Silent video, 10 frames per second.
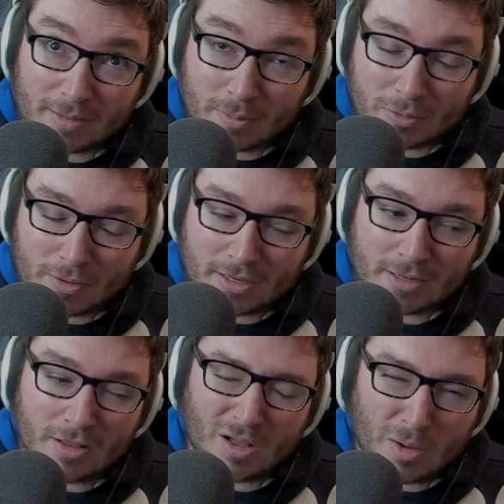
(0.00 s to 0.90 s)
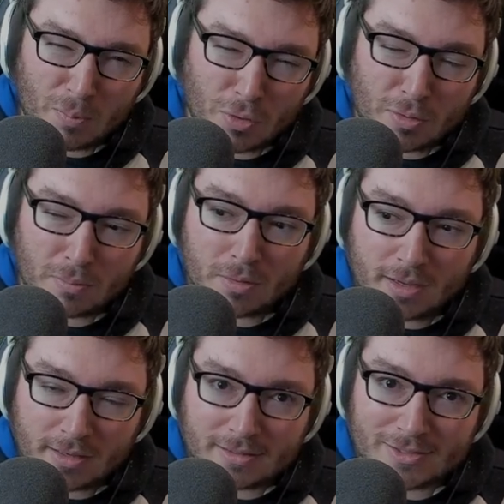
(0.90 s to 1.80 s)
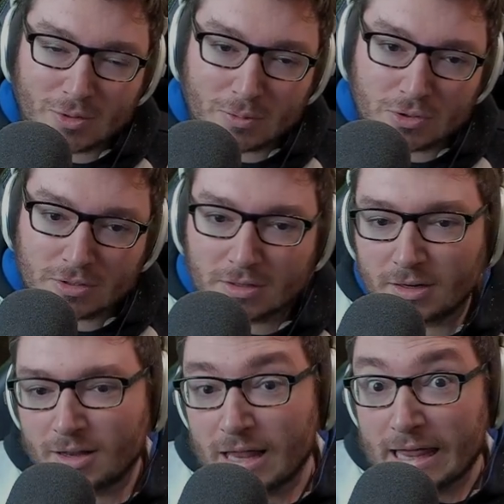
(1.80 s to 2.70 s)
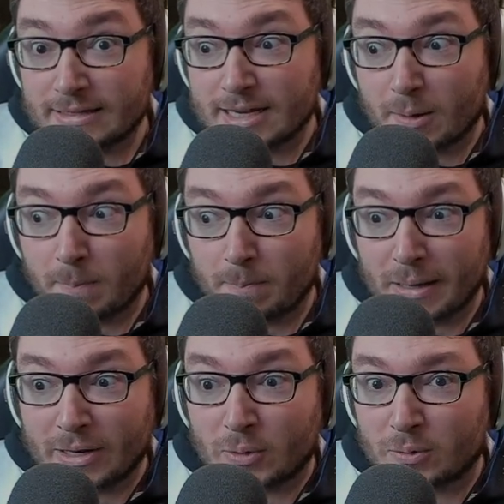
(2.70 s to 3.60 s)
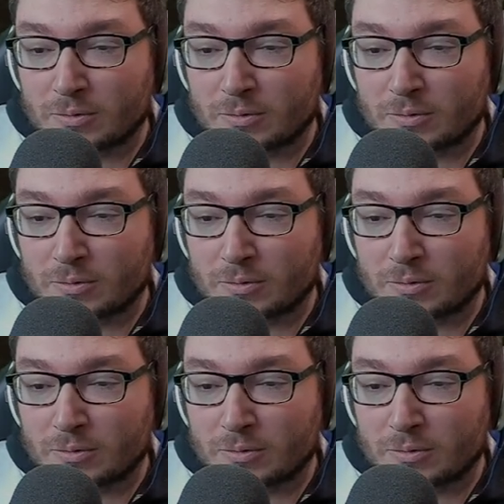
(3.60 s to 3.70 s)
build ready. I'll put them in the description down below.